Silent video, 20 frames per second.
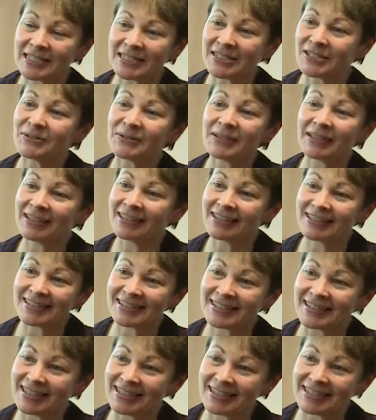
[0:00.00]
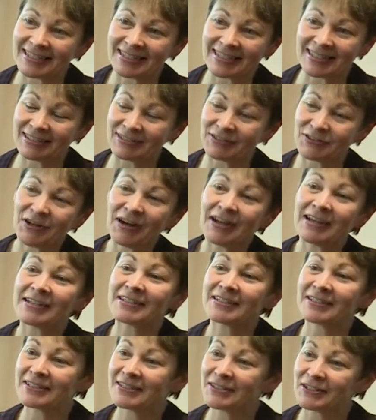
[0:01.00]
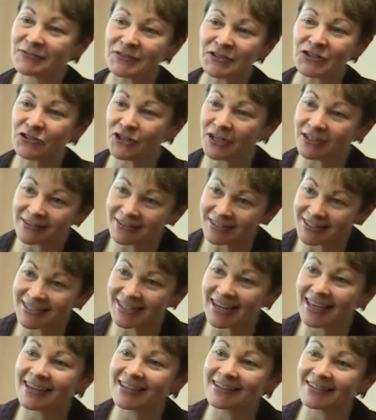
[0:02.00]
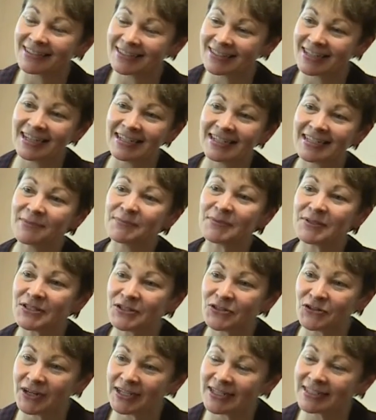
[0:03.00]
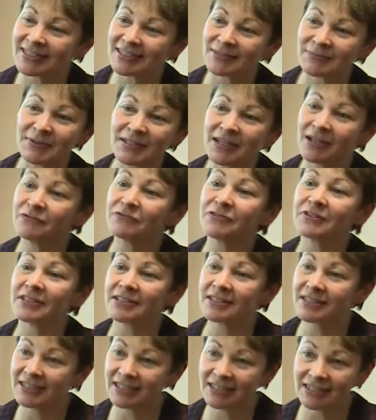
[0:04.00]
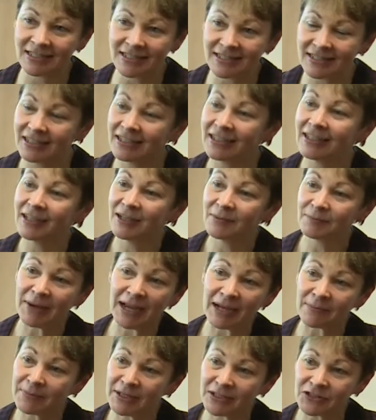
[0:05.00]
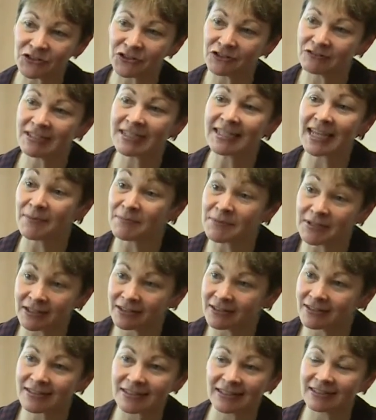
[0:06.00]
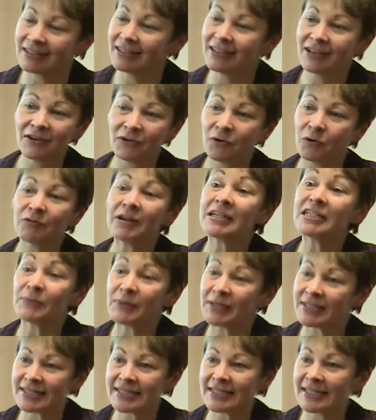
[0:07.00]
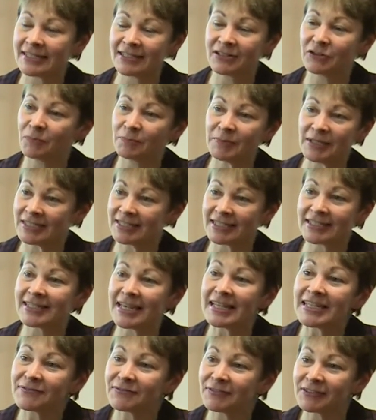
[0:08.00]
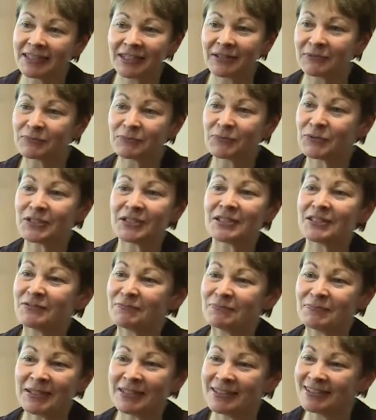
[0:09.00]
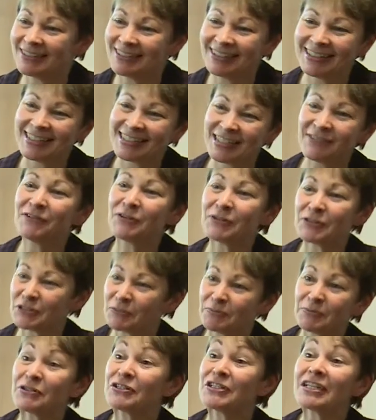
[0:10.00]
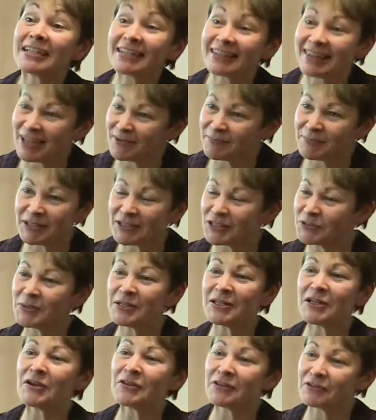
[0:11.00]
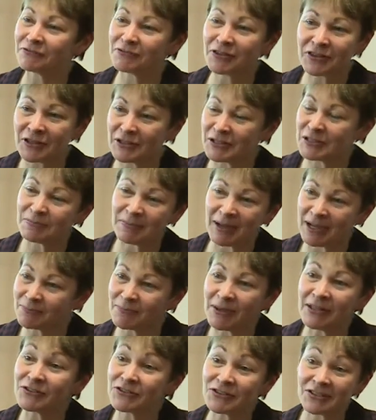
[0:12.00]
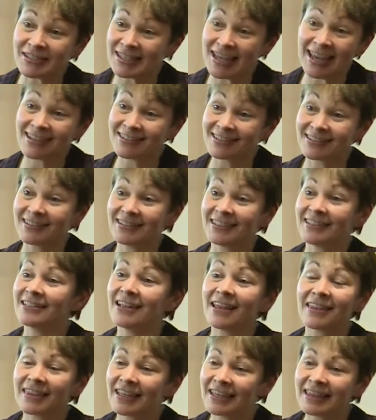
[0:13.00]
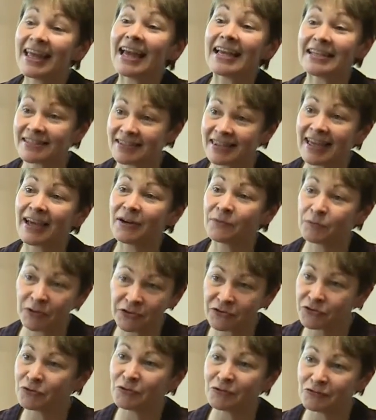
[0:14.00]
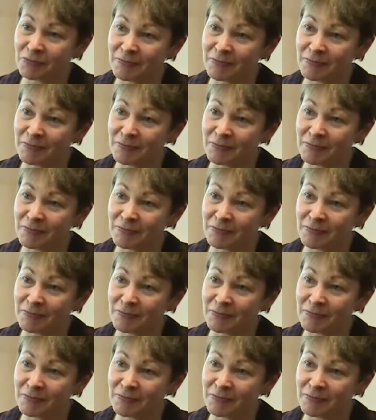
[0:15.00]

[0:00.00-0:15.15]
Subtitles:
doing is trying to sort of strut the stage and demonstrate some toughness to his backbench Eurosceptics. And already we can see it's not been successful, and it wouldn't have been difficult to predict that, because we know that for those backbenchers, actually nothing less than withdrawal from